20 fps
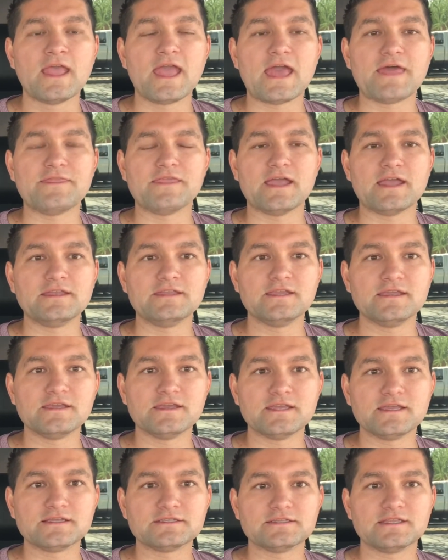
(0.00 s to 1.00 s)
And the idea
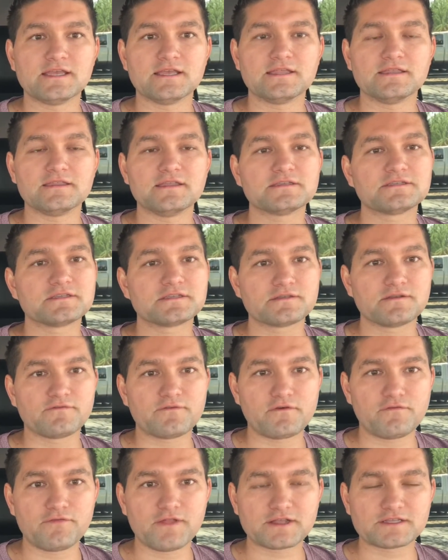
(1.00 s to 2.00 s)
is that this is a
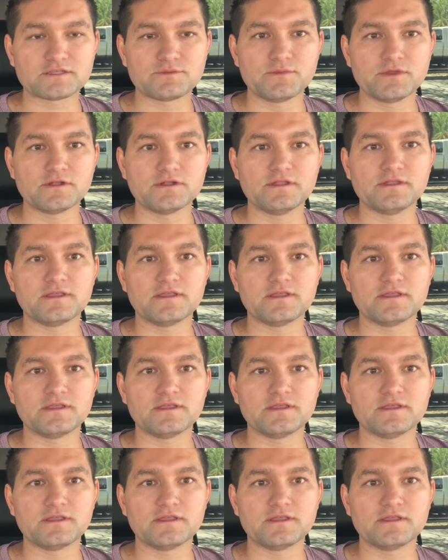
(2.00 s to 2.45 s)
flexibility